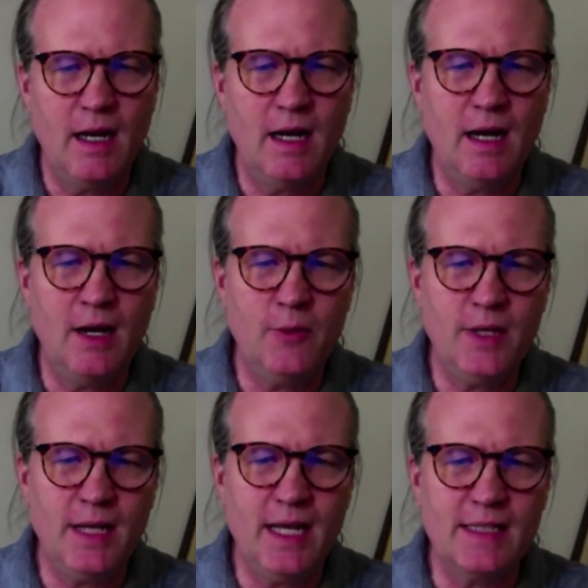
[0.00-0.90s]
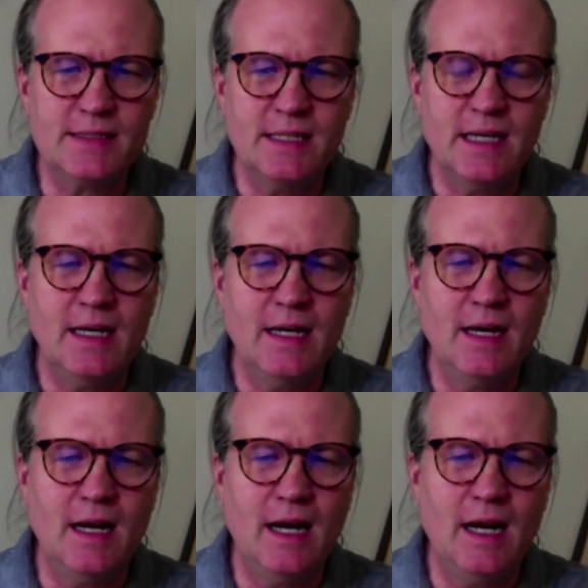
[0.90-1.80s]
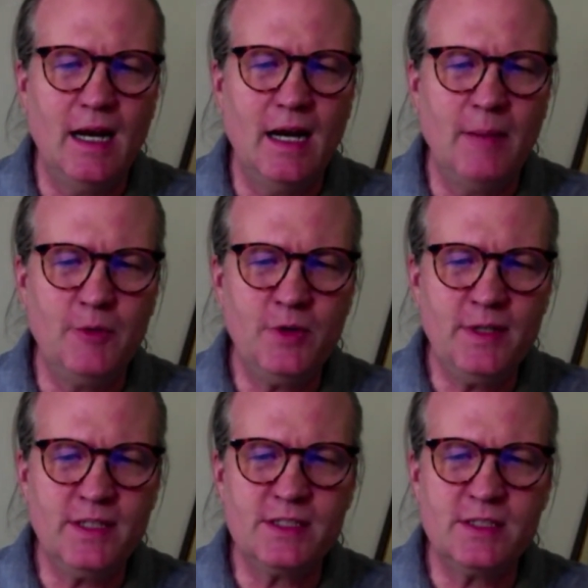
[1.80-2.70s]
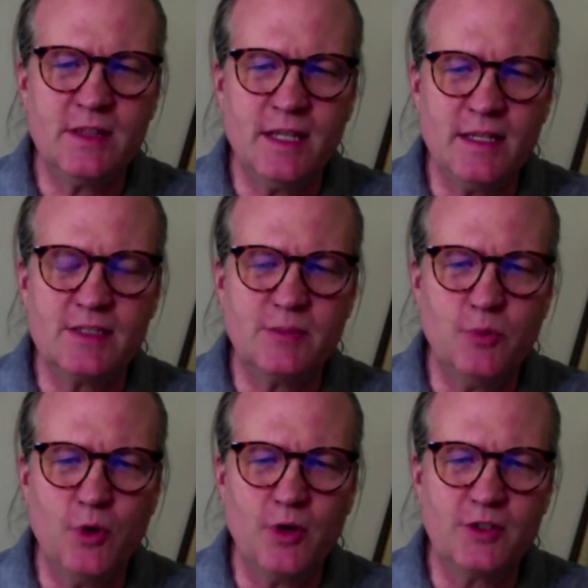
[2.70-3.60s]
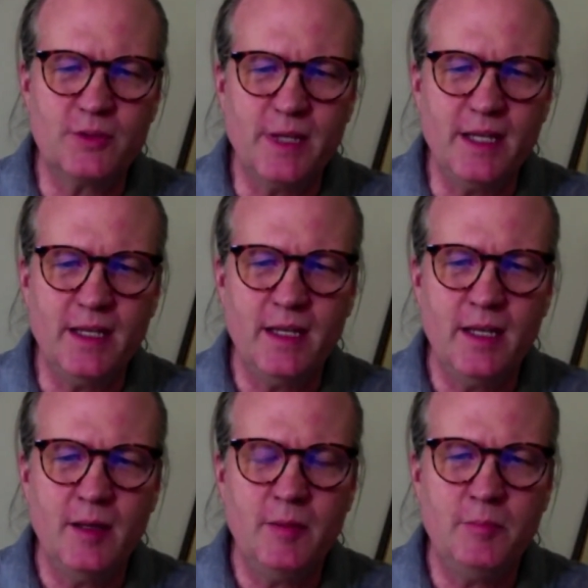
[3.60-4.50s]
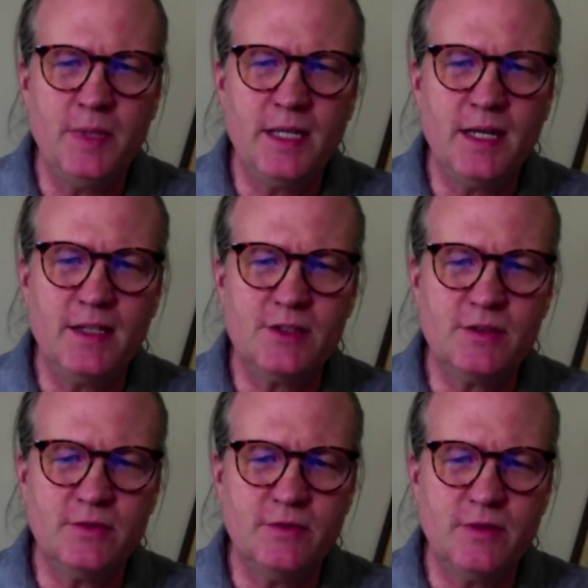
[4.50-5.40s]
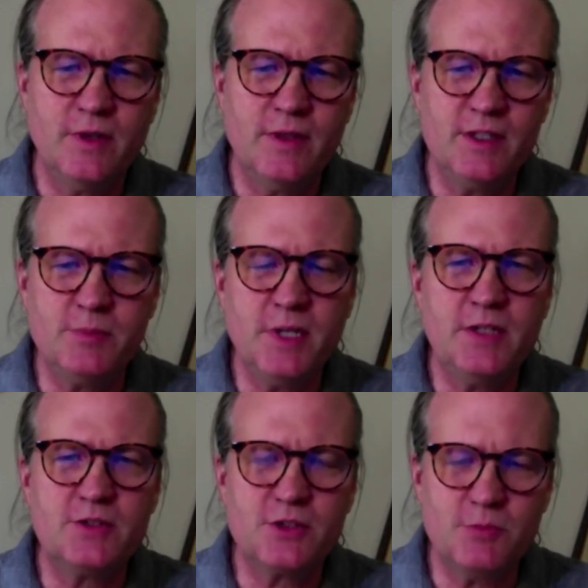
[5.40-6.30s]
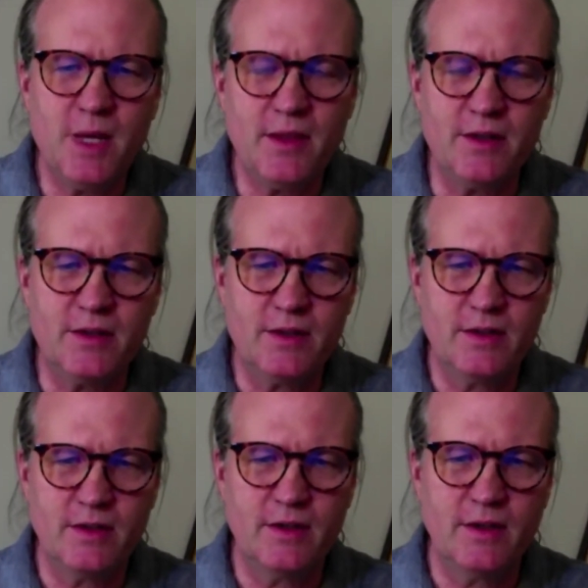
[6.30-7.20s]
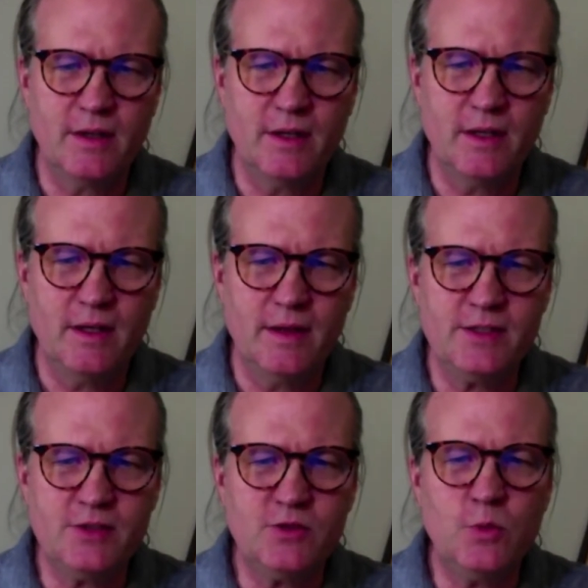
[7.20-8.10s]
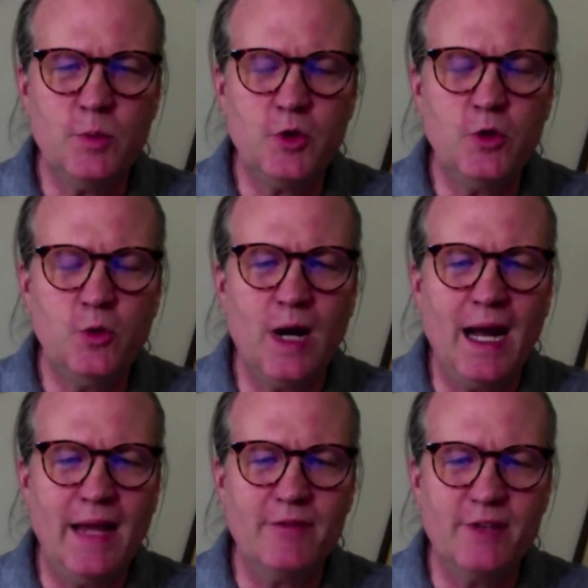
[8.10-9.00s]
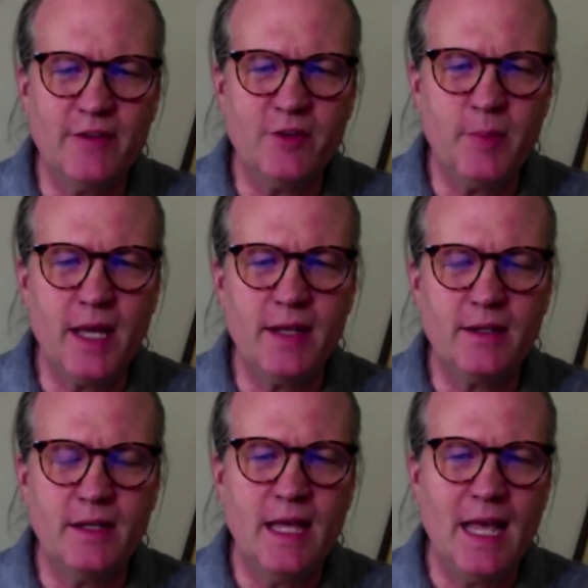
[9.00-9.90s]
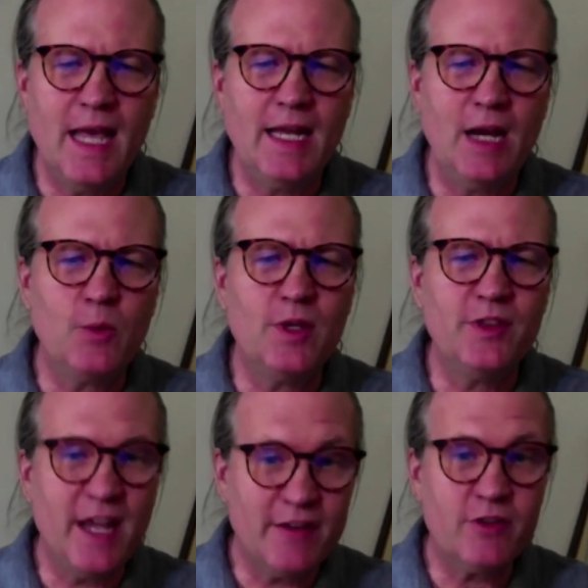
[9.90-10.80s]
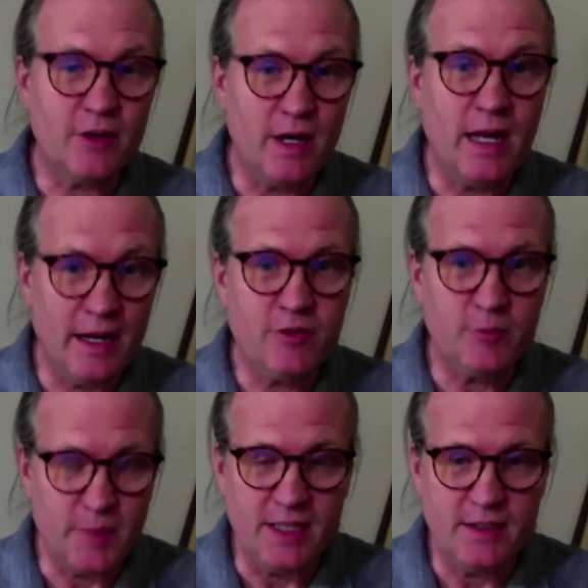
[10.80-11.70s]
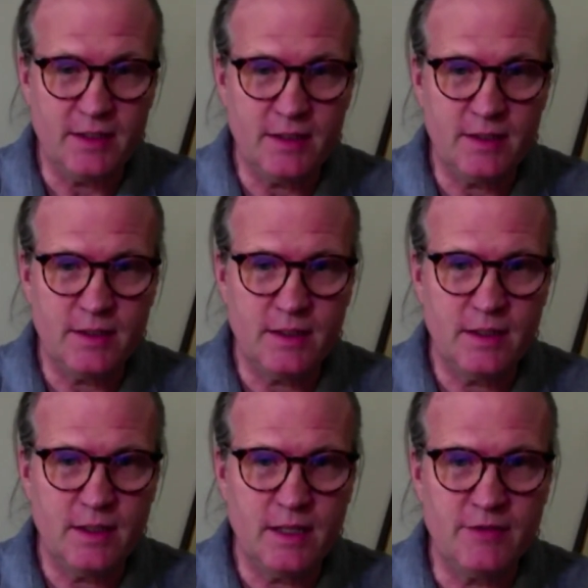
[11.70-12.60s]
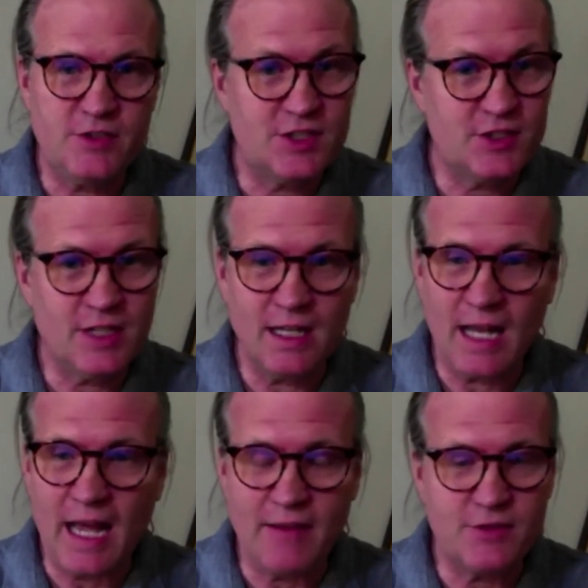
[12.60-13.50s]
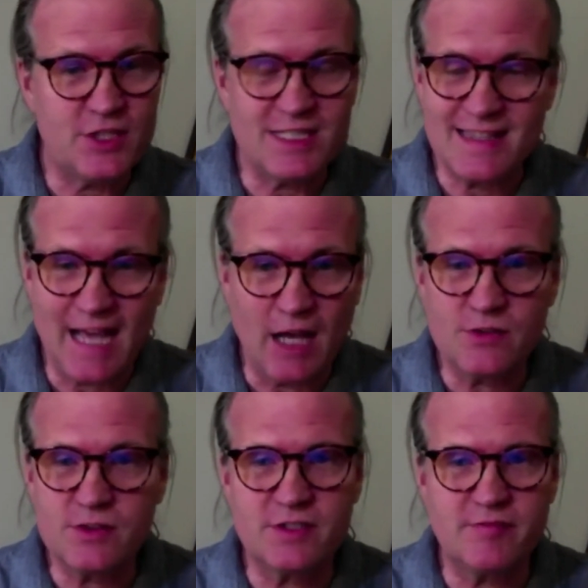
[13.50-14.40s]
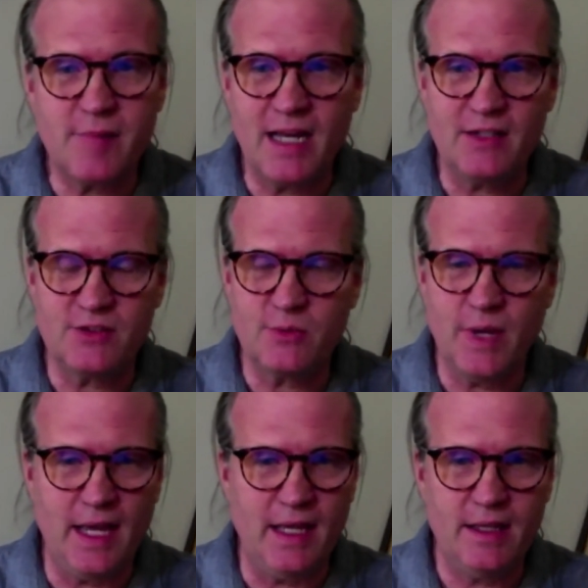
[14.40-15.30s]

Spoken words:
I realized I'm doing this thing that's important to me because of this minister's mother. This is a woman who I have never met, and I will never, ever meet. If she's still alive, she's thousands of miles away.